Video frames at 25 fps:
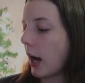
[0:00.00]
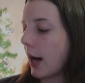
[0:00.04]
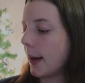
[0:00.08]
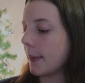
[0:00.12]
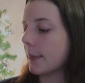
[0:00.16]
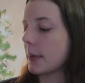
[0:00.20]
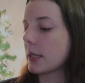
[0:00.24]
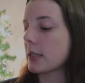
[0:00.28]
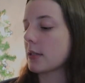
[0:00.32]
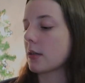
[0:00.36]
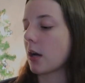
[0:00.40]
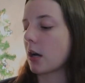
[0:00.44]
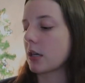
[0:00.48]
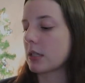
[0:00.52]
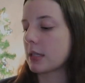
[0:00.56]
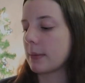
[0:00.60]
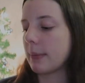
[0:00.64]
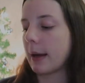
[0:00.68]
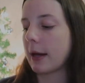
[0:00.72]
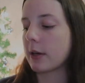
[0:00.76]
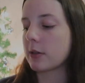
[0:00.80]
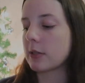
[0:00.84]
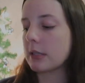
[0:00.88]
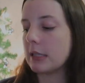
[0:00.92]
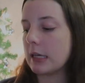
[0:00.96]
This talks
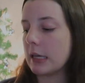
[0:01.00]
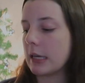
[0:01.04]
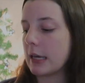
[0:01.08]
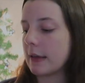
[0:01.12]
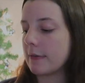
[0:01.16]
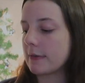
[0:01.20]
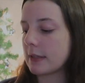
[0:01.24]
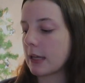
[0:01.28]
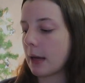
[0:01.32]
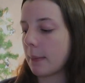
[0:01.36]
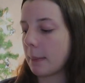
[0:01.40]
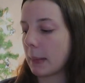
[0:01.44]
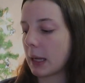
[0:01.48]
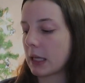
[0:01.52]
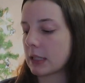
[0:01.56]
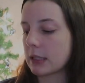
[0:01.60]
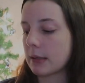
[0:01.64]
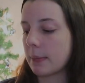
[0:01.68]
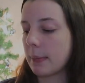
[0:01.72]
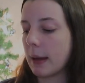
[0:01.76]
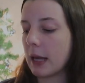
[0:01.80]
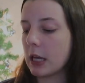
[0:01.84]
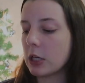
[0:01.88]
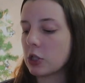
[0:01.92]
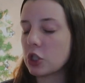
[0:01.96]
about slaves,
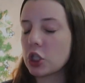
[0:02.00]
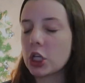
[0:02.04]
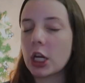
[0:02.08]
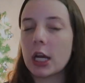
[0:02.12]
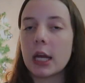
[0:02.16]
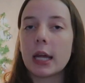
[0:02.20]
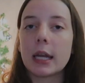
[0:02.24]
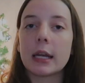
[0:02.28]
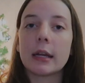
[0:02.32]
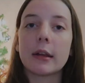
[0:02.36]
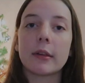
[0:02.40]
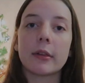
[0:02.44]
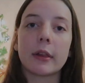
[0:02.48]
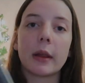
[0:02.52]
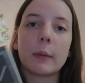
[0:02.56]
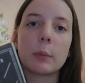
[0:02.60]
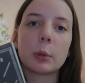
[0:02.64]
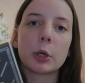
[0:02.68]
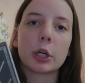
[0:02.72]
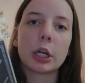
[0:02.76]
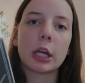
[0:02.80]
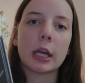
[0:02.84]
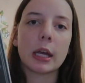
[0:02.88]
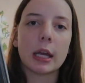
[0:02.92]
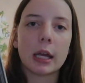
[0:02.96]
emancipation,
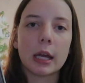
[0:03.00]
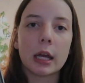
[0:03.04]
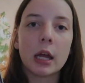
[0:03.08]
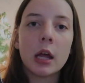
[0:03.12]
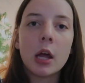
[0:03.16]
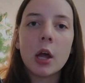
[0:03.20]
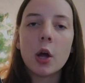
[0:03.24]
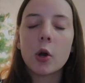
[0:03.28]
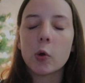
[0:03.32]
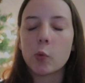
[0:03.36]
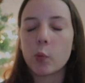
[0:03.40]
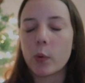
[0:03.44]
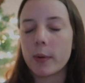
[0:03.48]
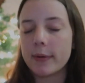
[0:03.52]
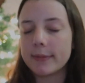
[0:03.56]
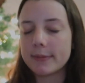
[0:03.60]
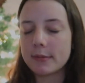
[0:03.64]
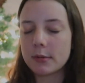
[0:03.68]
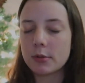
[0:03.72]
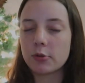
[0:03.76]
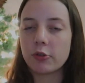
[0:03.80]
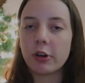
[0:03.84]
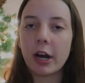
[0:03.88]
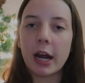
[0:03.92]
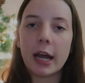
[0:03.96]
liberty,
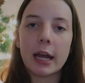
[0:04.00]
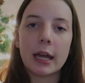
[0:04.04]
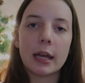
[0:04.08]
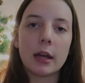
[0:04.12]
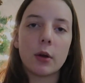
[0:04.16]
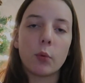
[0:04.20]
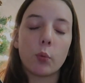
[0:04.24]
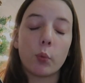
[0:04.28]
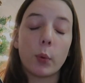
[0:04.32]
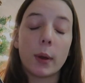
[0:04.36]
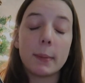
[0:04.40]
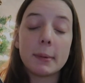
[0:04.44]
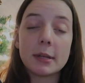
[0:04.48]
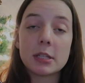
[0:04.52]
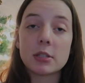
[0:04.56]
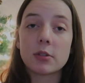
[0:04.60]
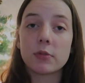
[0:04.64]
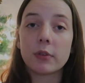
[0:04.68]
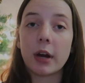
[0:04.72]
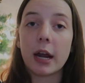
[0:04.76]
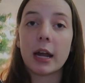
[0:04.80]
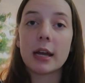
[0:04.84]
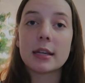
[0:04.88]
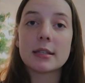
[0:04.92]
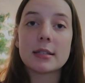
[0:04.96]
women's
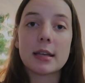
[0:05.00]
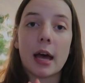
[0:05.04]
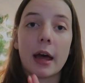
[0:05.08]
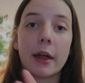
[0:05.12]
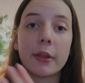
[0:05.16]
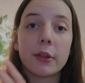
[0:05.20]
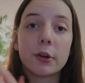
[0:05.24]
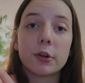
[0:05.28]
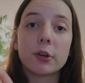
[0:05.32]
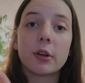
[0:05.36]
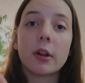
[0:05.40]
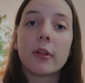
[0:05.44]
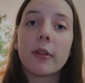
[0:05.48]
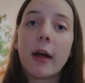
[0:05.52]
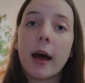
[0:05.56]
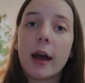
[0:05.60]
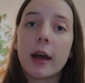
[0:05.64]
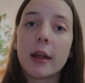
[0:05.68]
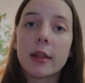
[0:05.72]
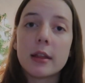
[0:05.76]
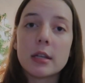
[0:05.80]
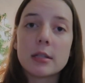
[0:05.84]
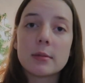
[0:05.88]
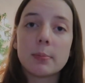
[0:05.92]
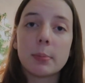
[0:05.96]
rights. I learned a
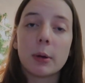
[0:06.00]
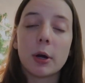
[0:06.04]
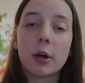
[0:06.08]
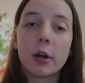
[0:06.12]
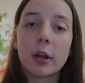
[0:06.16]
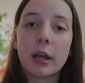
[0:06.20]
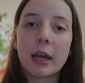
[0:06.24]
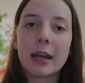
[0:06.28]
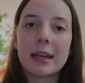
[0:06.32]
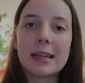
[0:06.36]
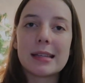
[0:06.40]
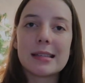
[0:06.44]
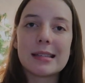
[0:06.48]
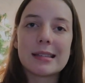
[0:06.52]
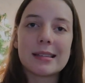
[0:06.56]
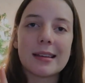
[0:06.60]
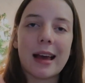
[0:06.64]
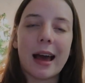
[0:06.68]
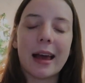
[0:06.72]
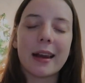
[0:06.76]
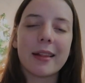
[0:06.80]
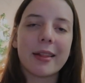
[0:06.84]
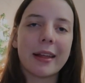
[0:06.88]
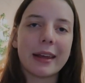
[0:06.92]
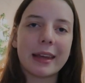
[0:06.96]
lot in this book. It's
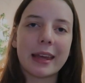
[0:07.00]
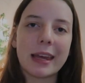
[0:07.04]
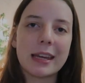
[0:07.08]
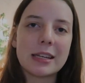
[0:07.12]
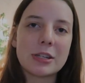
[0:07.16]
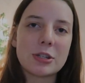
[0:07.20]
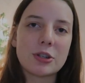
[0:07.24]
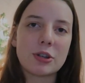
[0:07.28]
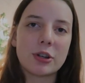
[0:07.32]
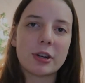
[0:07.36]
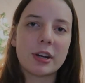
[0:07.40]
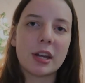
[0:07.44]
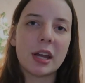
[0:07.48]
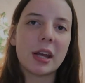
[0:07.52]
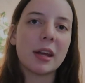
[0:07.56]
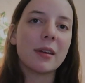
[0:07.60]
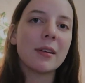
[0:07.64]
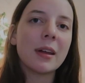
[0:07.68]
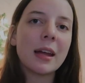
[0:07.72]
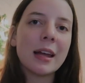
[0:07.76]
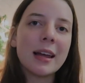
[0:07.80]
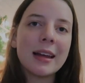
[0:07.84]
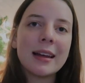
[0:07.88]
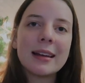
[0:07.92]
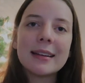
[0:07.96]
kind of like history
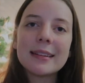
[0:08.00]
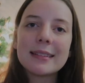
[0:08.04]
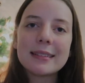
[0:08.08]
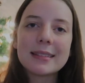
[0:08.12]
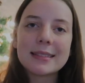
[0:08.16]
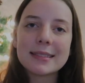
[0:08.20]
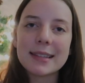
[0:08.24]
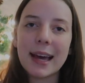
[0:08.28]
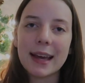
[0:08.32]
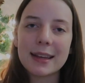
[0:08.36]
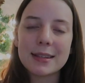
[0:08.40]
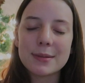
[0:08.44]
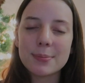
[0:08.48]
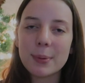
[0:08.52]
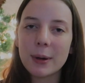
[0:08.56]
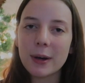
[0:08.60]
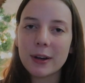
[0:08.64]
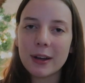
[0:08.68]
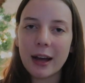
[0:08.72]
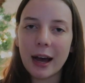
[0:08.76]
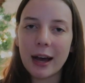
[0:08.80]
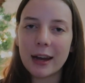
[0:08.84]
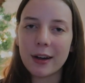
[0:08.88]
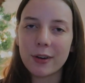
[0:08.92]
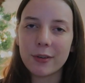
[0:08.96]

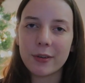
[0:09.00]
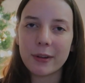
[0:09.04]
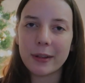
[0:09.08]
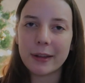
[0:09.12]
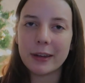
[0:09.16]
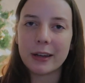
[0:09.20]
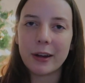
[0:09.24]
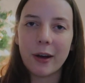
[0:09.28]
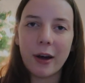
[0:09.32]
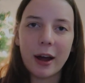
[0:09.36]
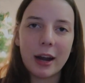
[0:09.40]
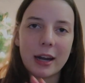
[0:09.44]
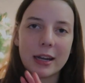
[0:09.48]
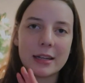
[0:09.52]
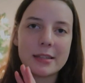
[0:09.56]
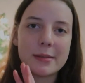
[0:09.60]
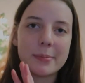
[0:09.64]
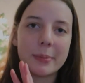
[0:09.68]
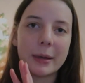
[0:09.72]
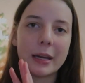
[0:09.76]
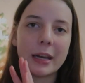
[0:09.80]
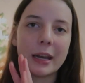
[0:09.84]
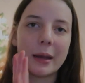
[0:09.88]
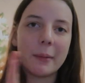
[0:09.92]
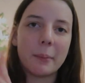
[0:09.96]
textbook. I don't really know how to
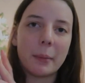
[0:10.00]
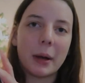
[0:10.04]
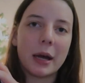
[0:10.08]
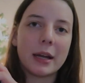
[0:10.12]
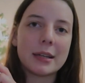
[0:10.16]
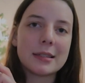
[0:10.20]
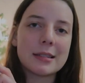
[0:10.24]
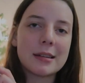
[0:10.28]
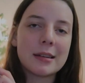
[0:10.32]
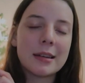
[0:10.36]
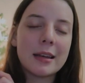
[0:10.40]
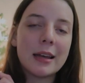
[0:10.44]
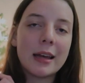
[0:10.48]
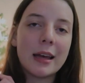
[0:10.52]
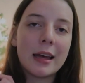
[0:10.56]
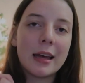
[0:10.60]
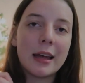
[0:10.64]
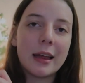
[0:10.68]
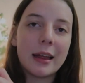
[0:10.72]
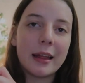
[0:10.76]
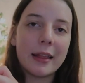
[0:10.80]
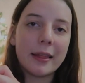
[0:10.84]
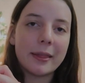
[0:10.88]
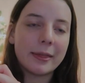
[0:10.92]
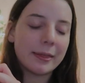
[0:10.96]
explain it, but
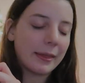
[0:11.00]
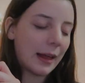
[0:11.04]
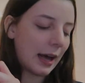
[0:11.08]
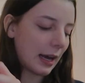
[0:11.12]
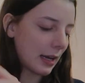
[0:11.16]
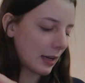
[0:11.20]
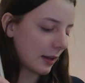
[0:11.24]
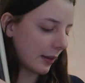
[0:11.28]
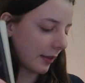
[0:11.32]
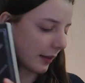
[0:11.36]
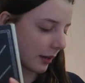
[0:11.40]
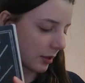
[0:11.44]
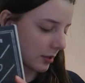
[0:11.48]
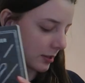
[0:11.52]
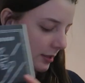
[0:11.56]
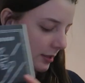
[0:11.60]
there's